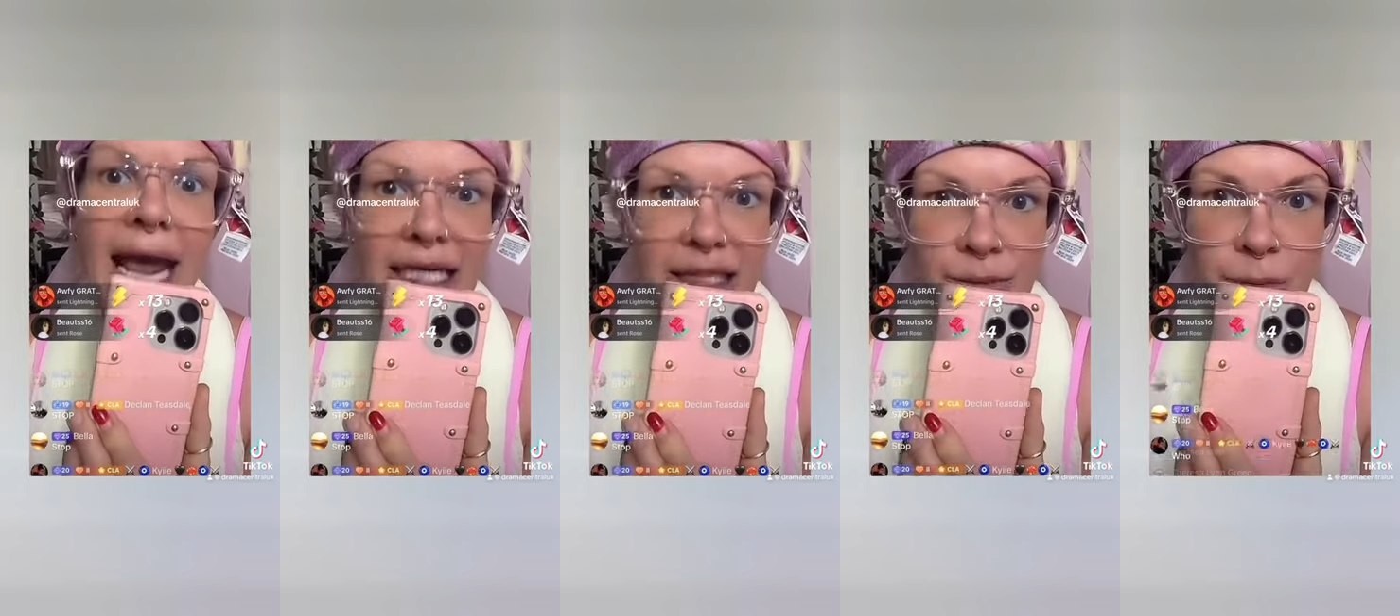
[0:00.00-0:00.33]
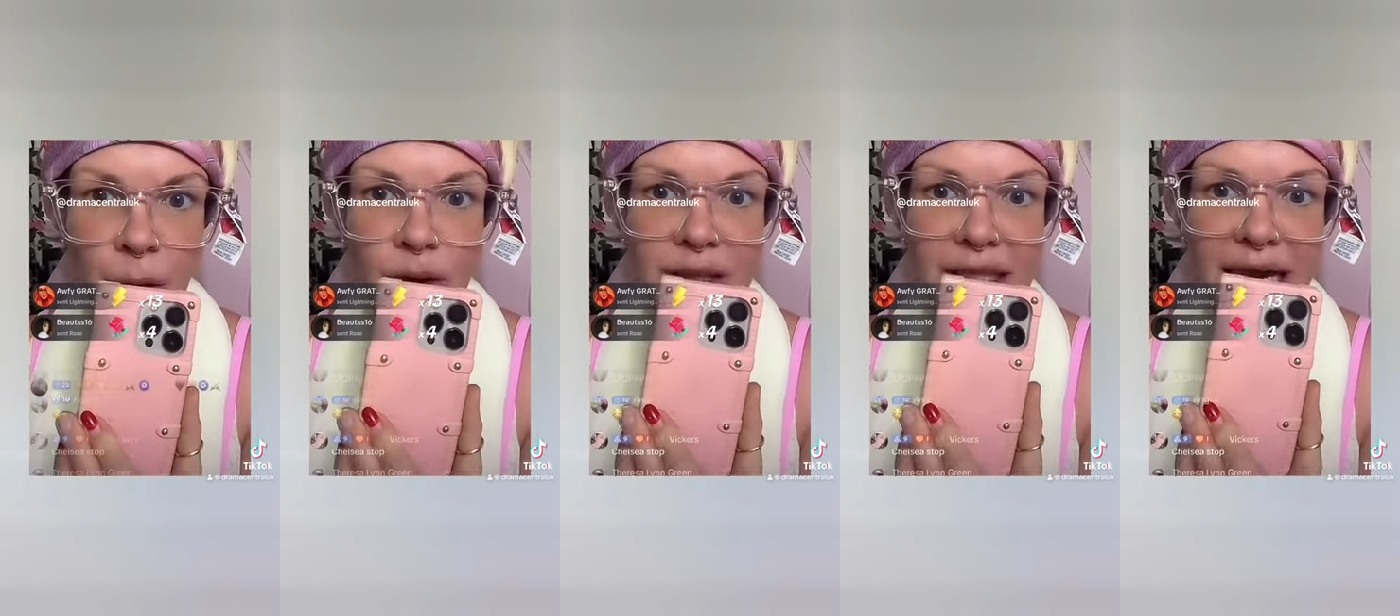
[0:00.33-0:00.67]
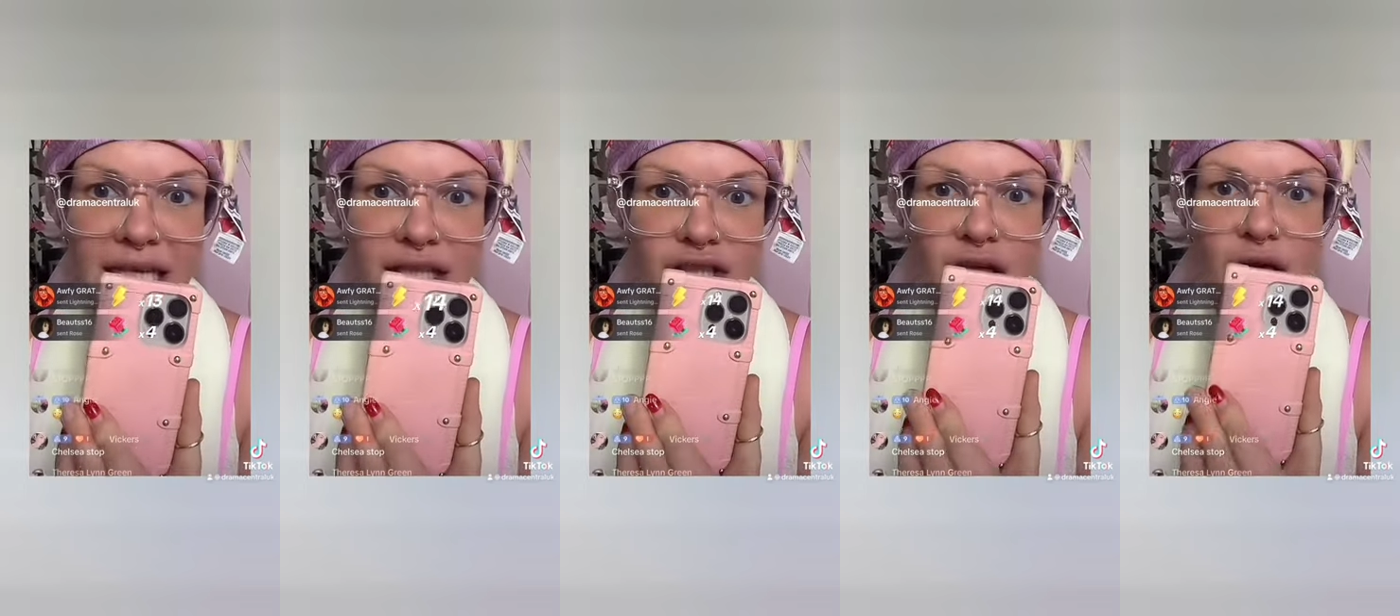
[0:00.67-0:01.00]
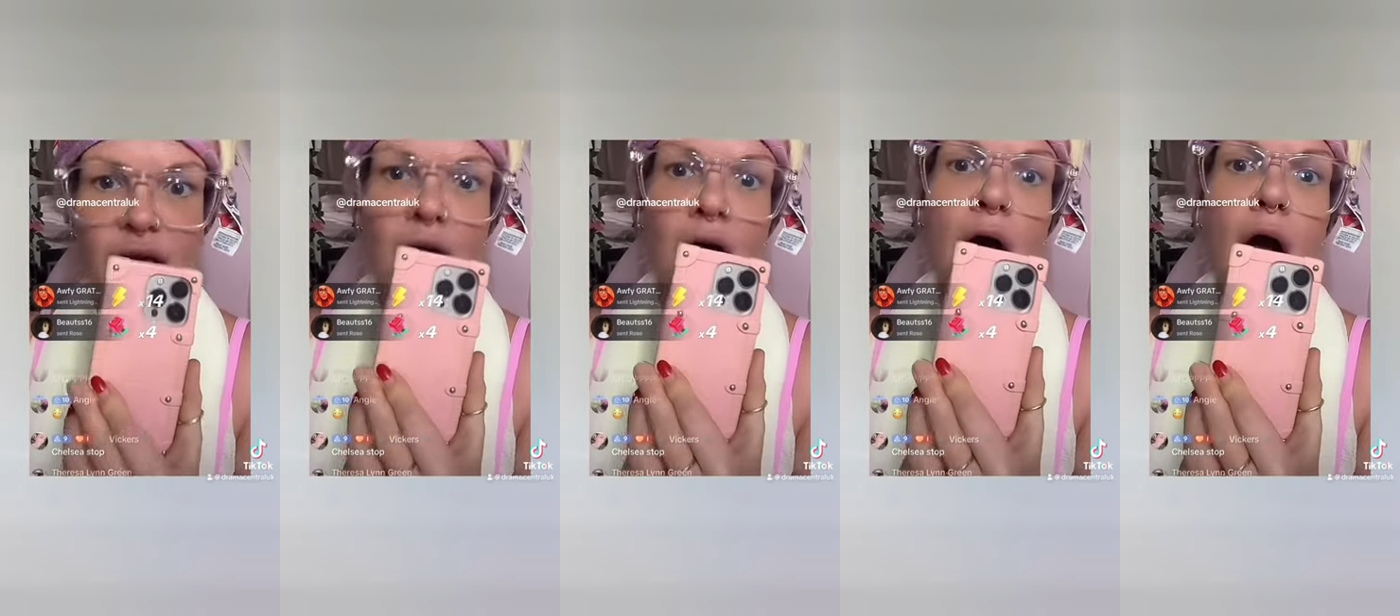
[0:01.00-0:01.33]

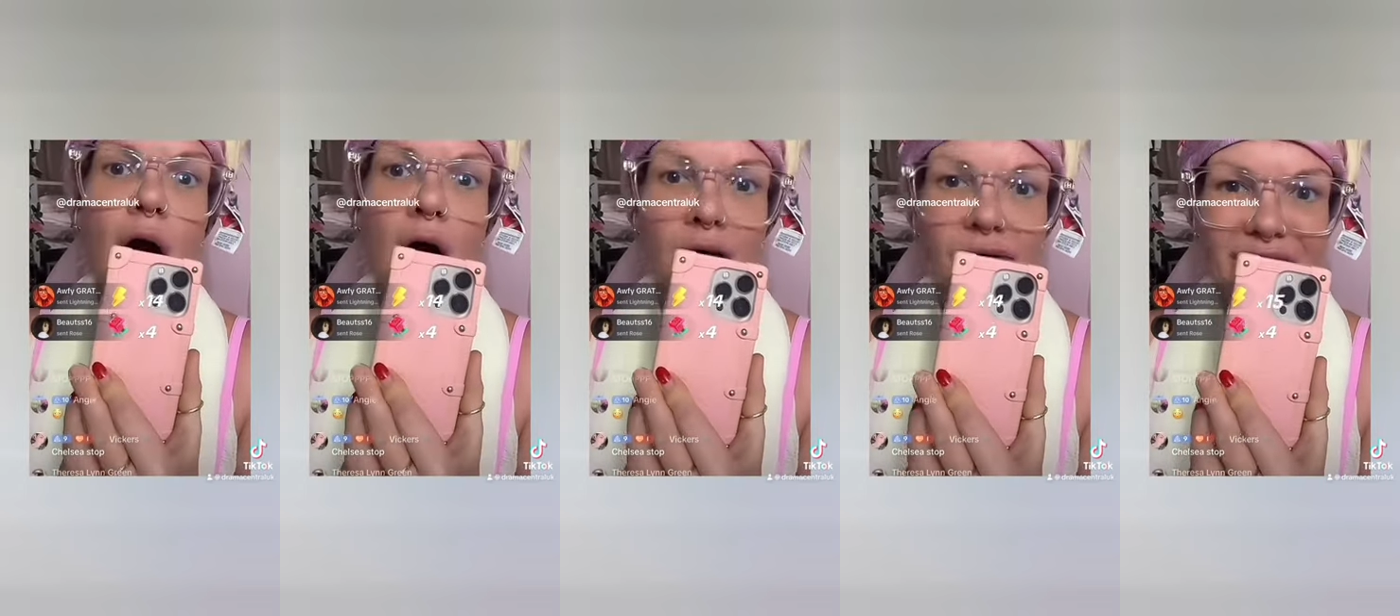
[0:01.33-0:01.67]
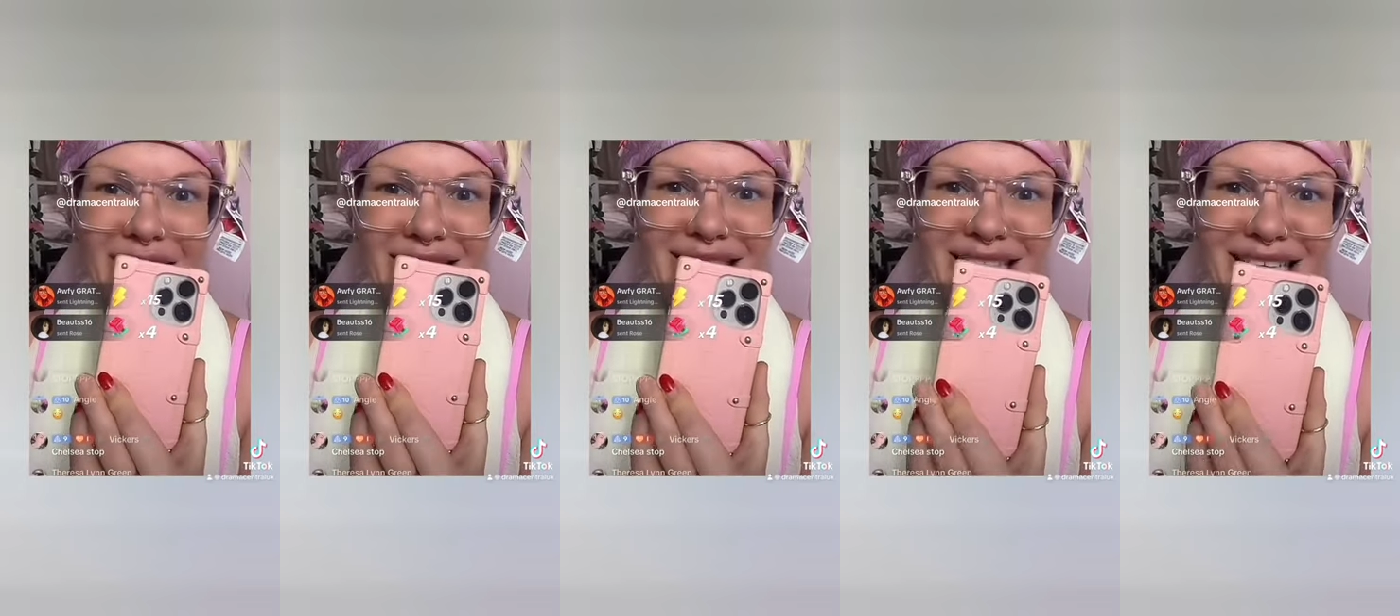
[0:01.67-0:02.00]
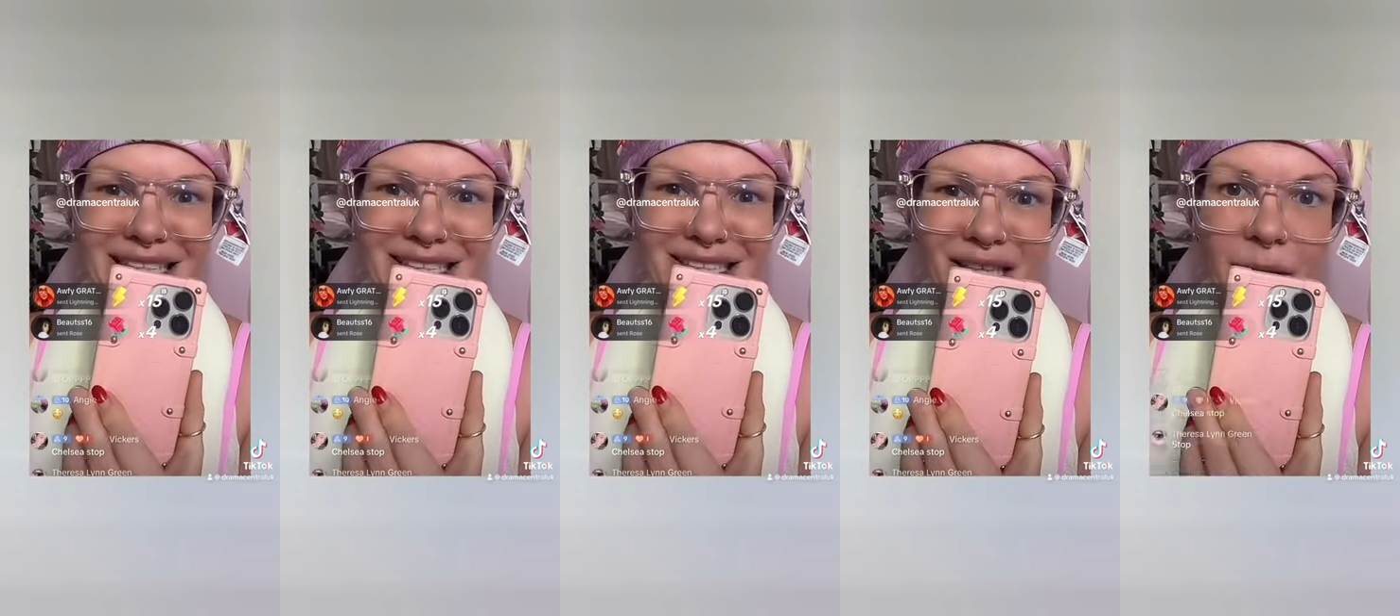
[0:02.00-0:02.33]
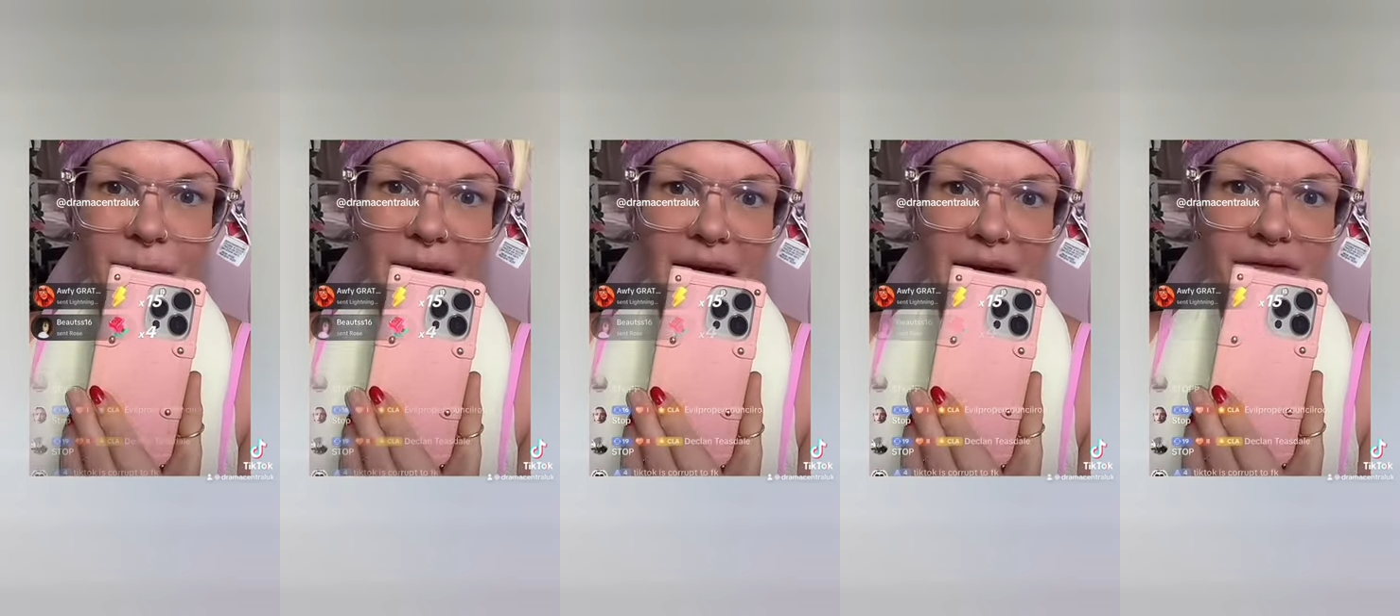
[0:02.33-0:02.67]
Exposition of the system